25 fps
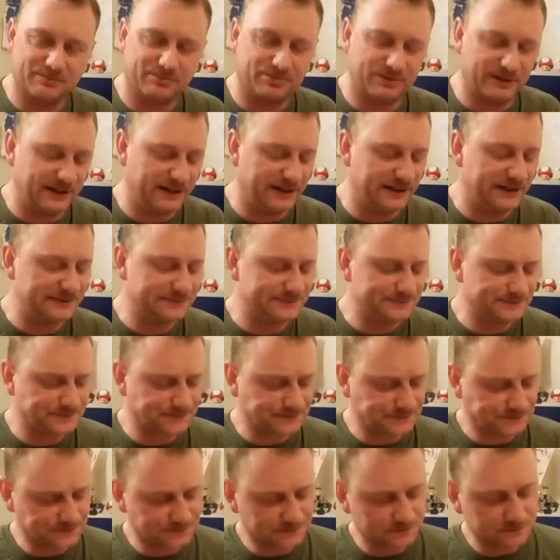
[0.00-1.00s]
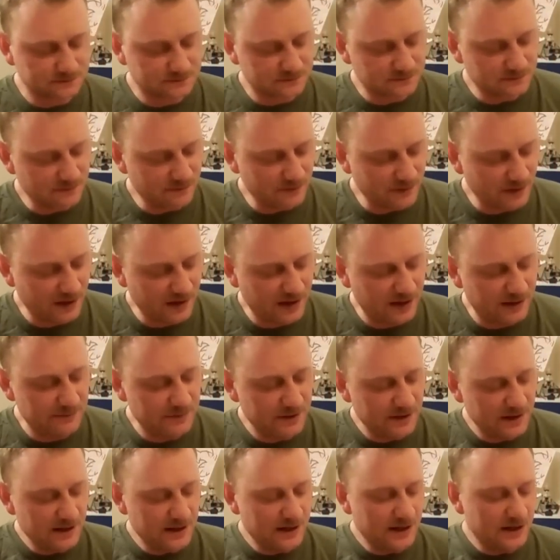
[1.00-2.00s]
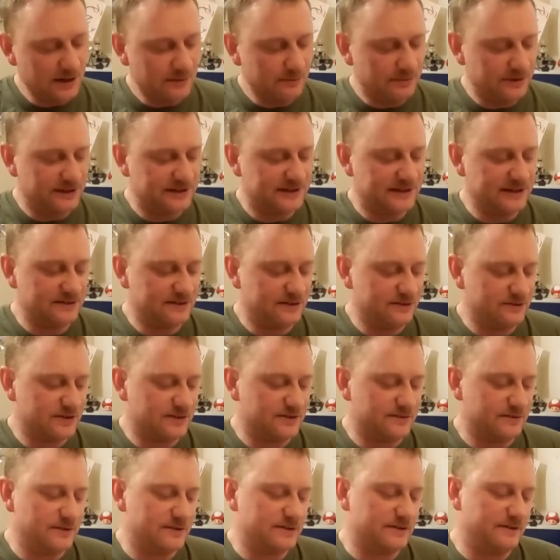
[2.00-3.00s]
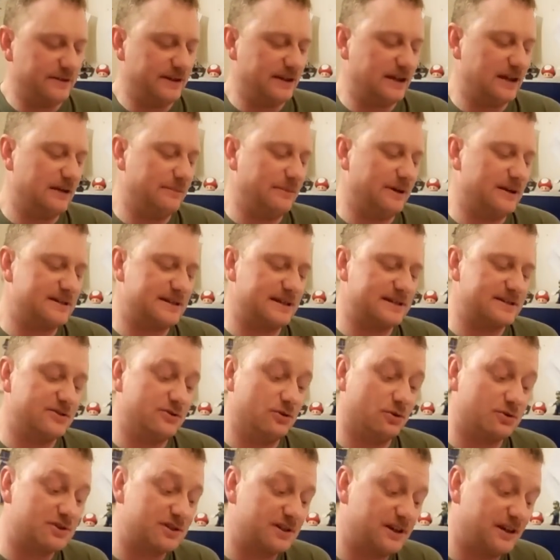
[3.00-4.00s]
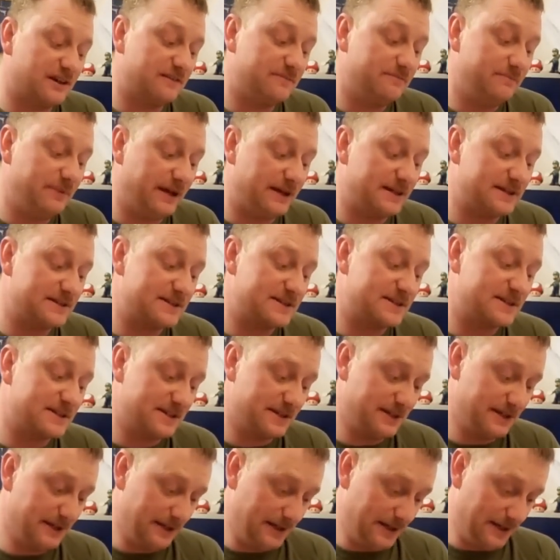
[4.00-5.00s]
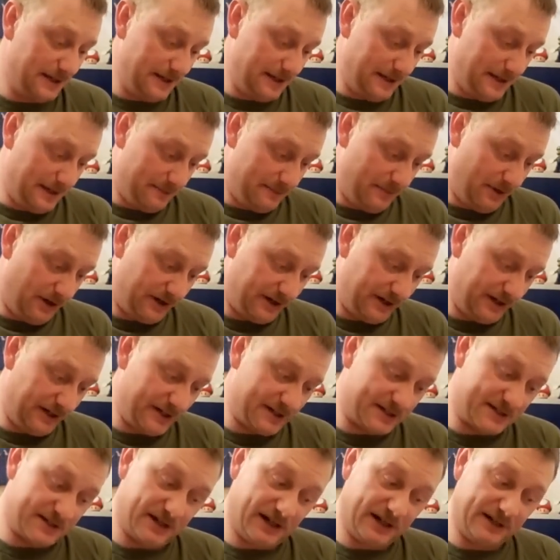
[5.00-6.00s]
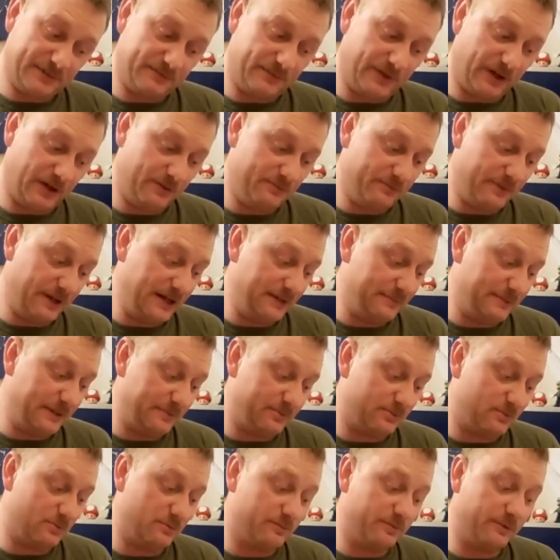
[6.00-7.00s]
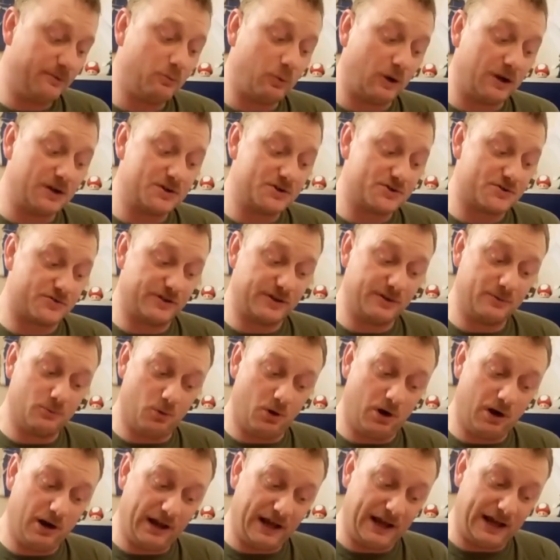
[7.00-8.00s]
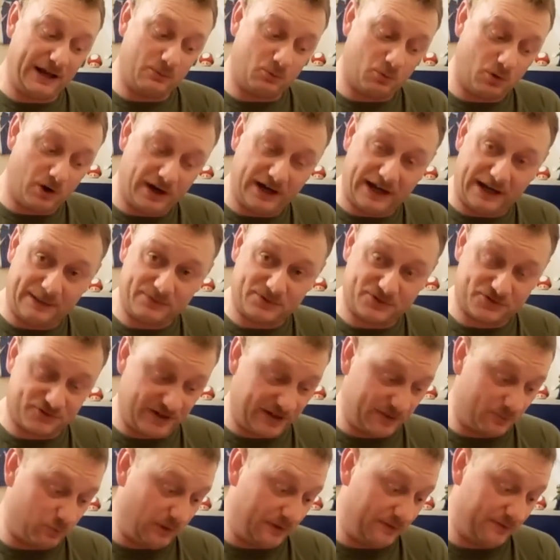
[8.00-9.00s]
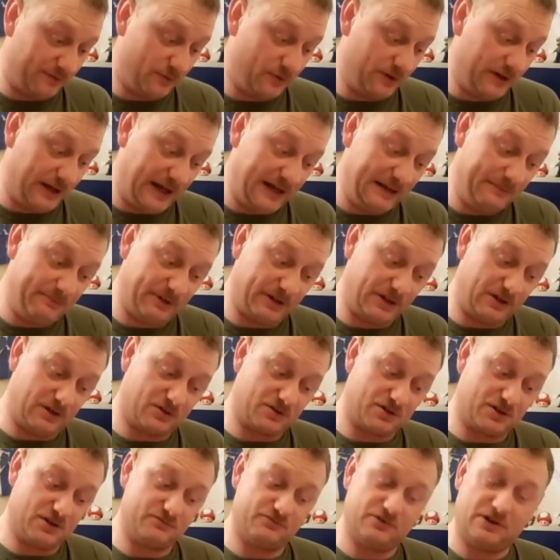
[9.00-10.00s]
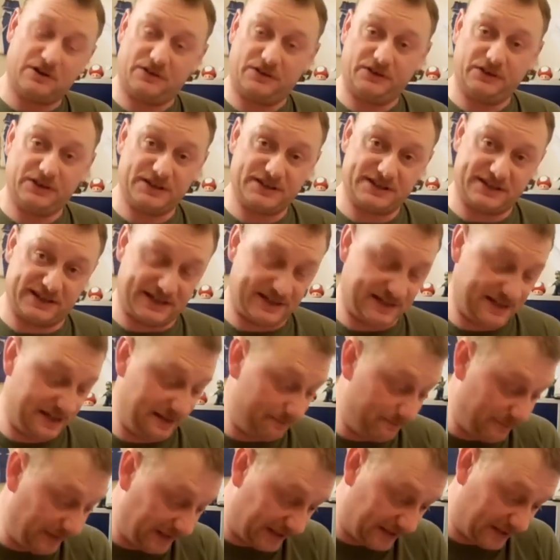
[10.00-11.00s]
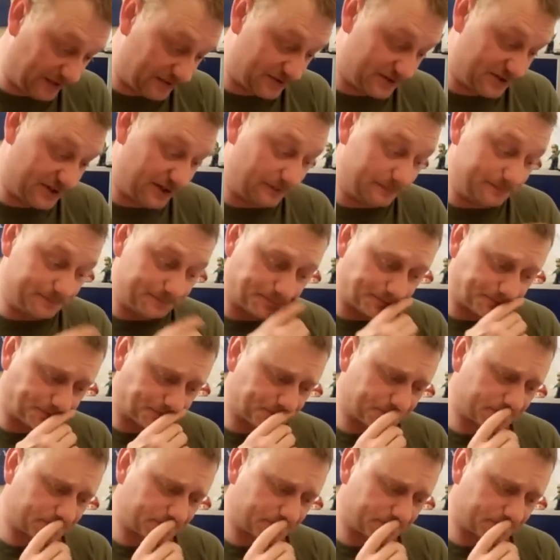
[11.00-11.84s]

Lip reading: it completely, but there's a thing here about it says not enough bits. Market aside, though, many people will be wondering why Amstrad went for an 8-bit console rather than the 16-bit console.